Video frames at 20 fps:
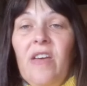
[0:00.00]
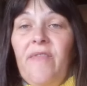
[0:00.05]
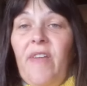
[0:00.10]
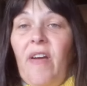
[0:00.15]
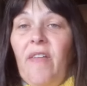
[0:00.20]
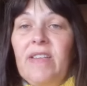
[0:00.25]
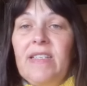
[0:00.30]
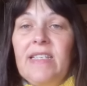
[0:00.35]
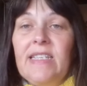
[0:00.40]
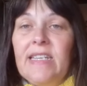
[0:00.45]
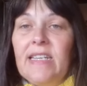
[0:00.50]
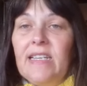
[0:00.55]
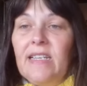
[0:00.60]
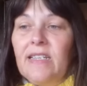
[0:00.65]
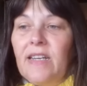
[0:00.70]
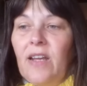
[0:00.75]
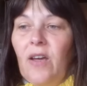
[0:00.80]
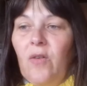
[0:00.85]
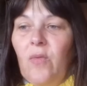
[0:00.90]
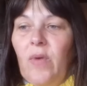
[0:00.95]
very
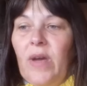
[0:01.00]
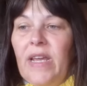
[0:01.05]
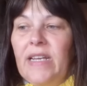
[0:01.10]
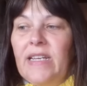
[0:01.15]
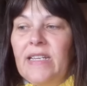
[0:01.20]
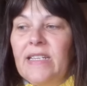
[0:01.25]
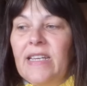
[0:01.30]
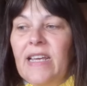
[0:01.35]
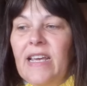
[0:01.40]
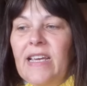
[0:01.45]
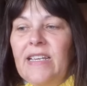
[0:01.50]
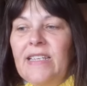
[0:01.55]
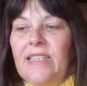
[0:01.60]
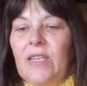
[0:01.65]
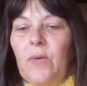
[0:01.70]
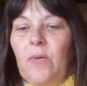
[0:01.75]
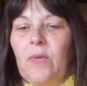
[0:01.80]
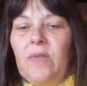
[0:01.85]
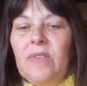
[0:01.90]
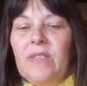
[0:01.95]
still, no wind, so it